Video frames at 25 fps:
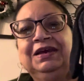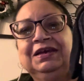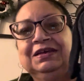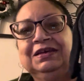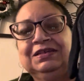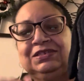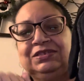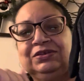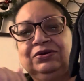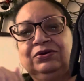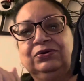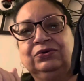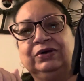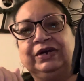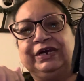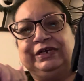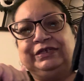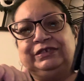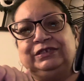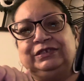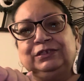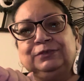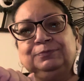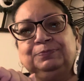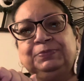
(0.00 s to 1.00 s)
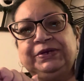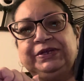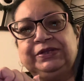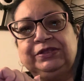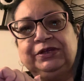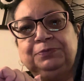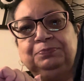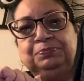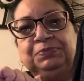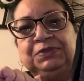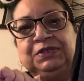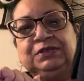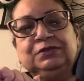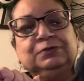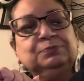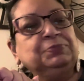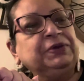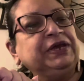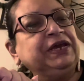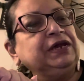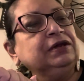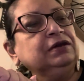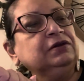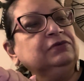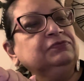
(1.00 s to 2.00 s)
So I just picked up this
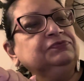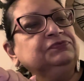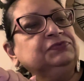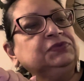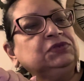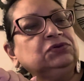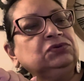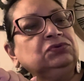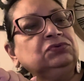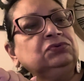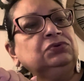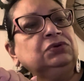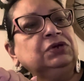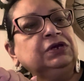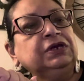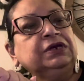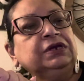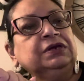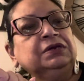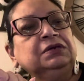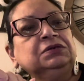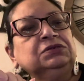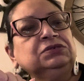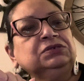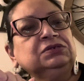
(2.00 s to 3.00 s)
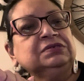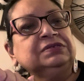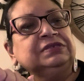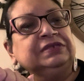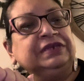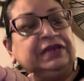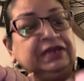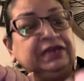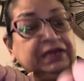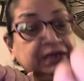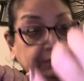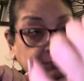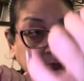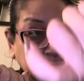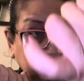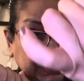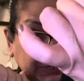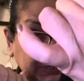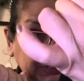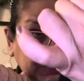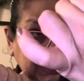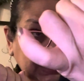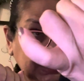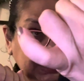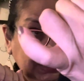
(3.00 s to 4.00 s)
pack of two just to have them
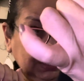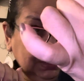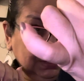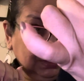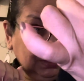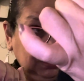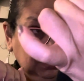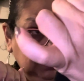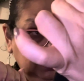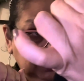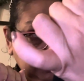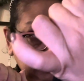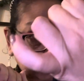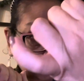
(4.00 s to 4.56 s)
on hand.